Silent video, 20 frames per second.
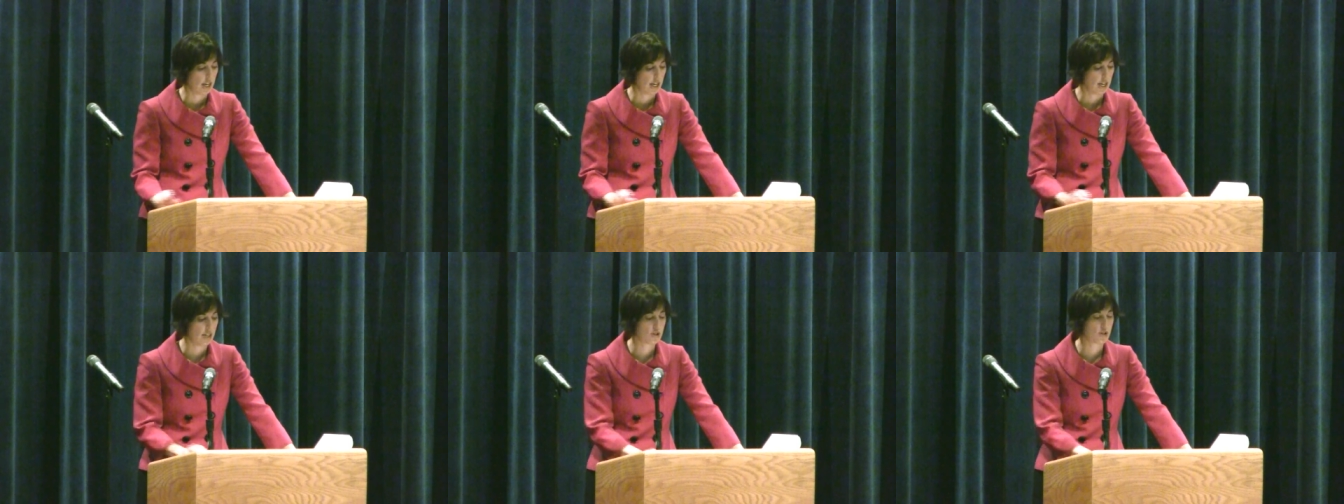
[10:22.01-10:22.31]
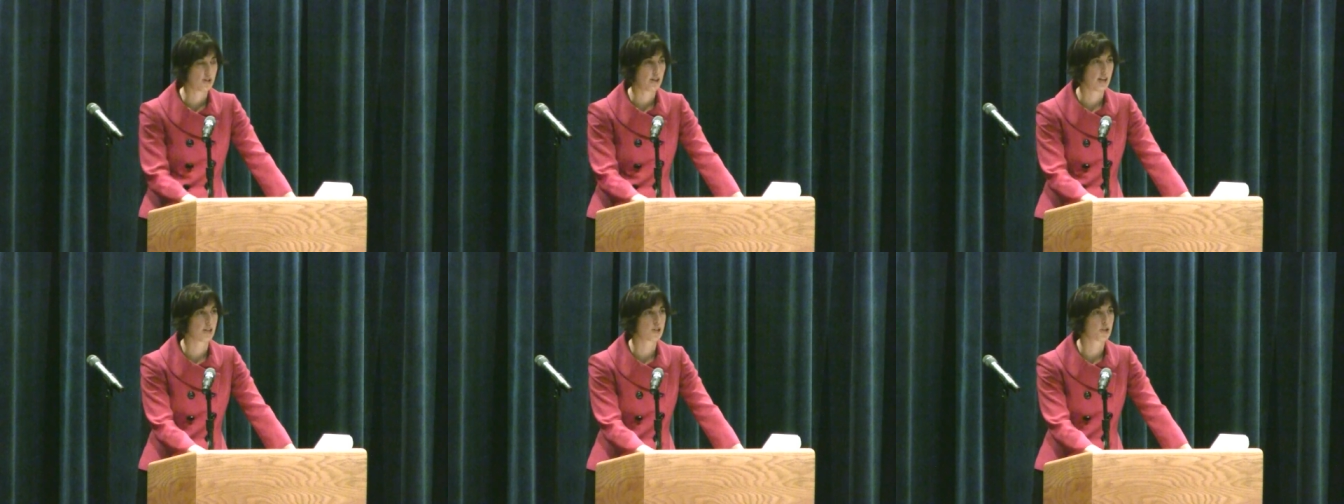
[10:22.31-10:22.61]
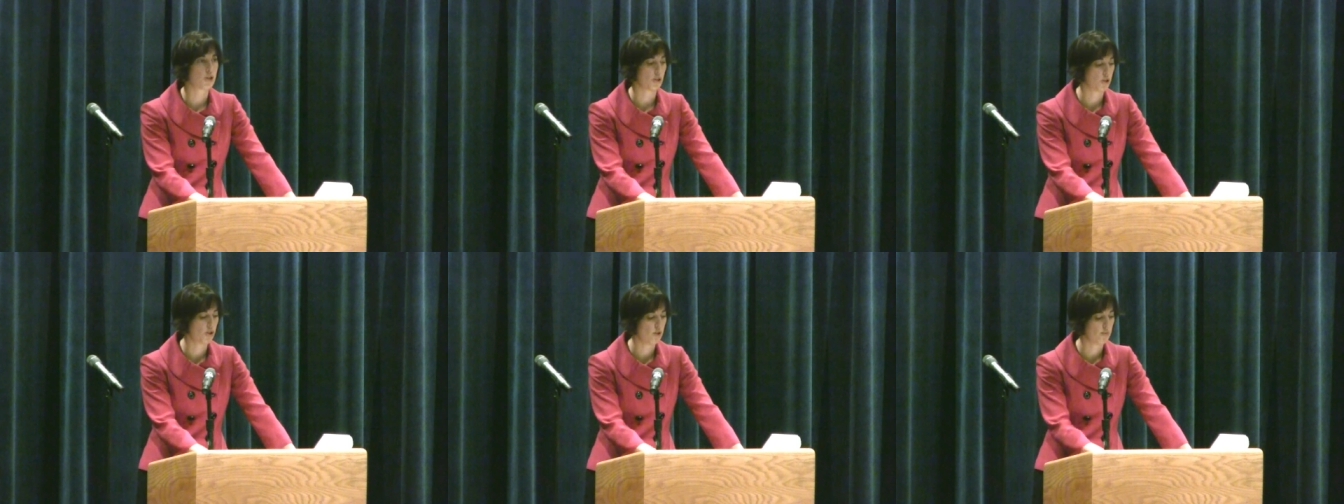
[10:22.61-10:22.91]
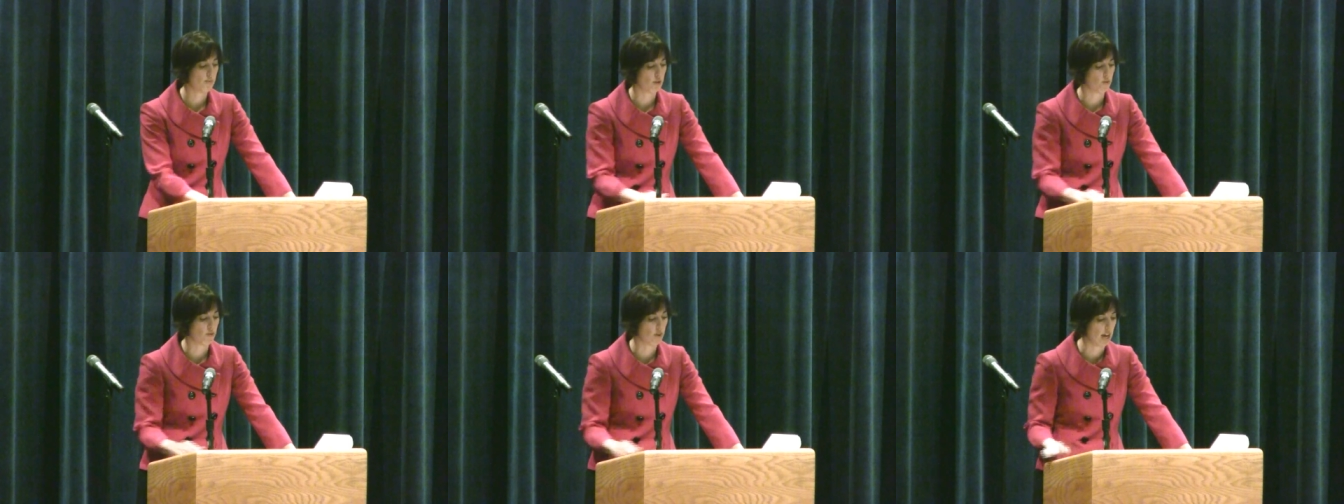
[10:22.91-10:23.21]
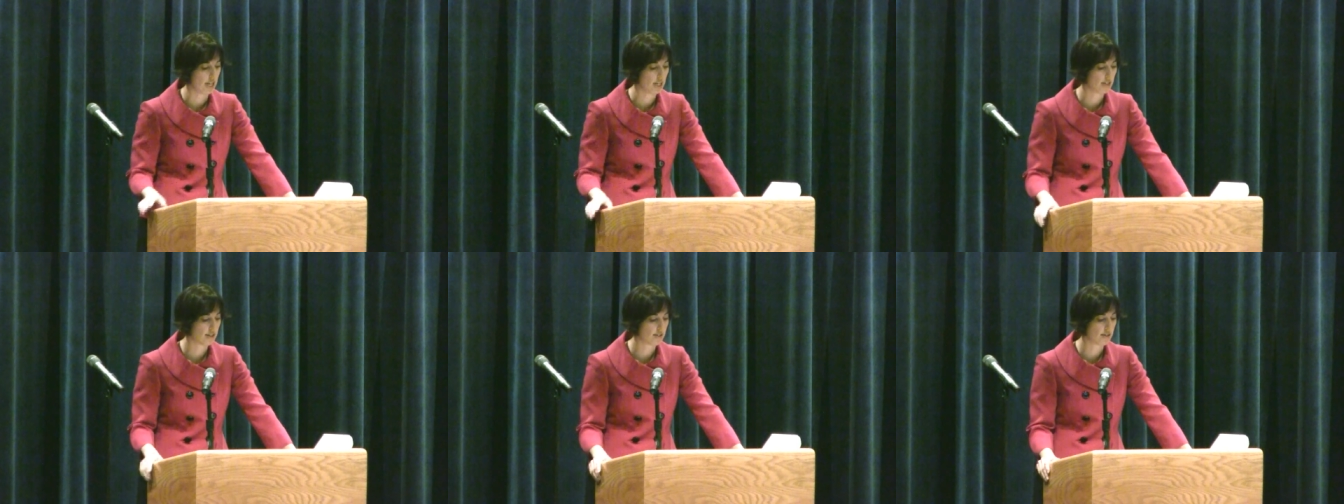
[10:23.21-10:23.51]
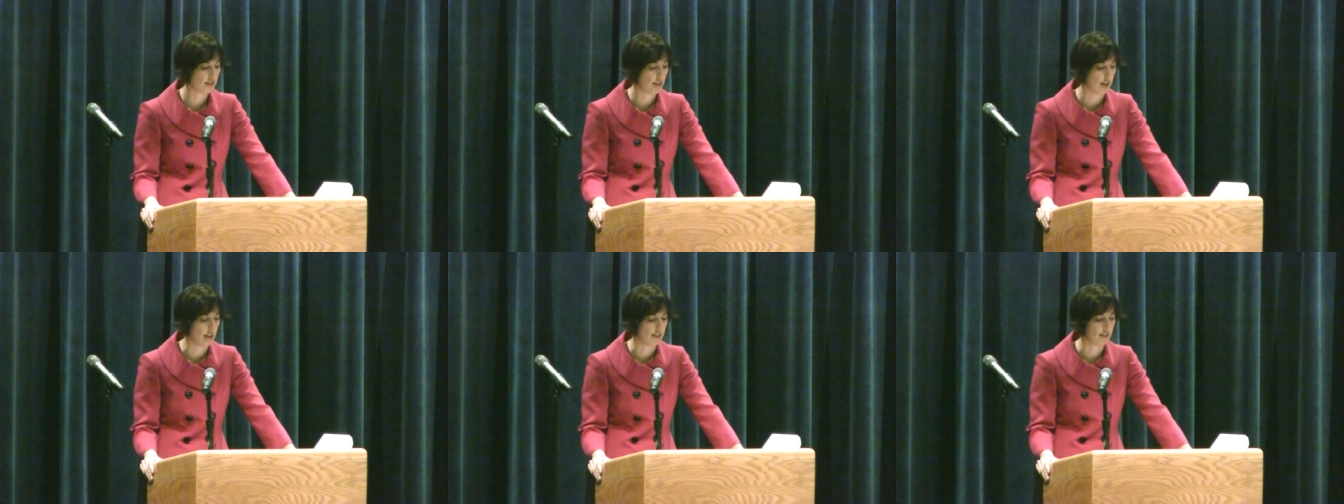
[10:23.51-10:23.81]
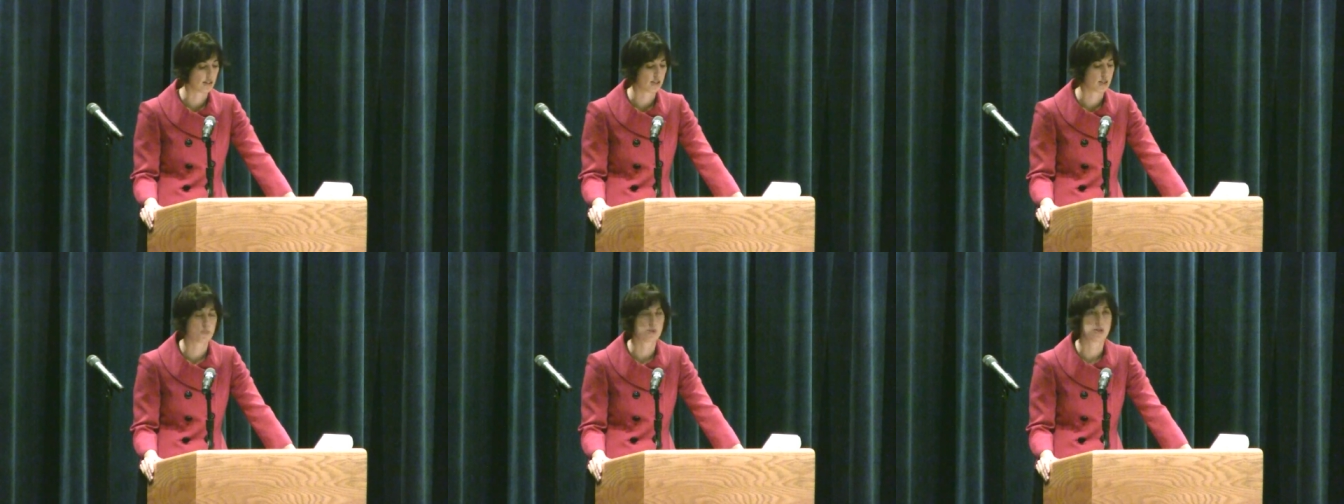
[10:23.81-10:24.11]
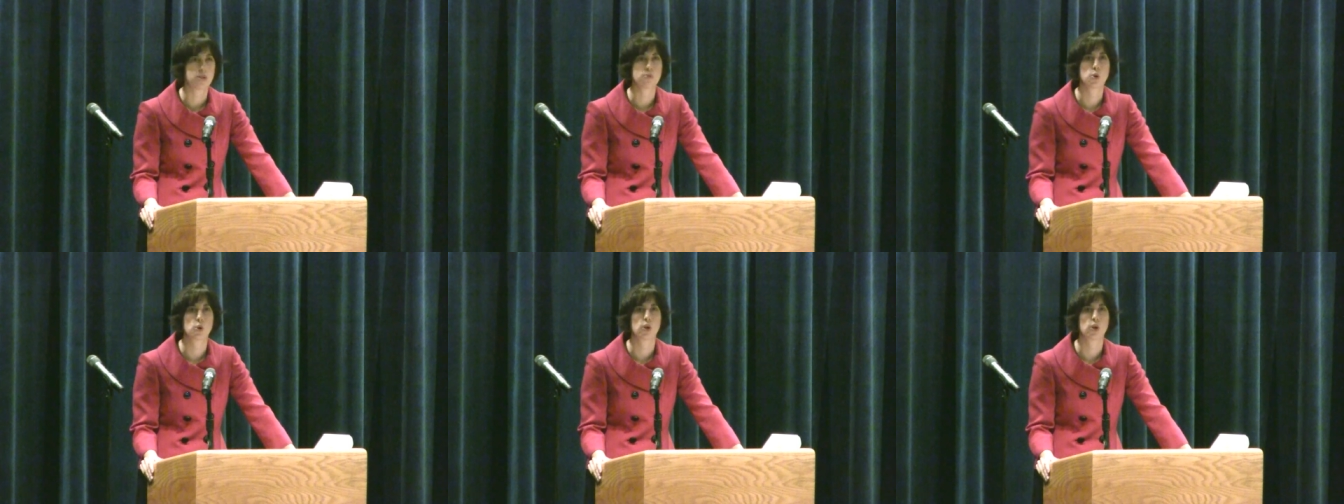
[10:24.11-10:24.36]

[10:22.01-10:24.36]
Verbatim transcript: International Human Rights, and the Supreme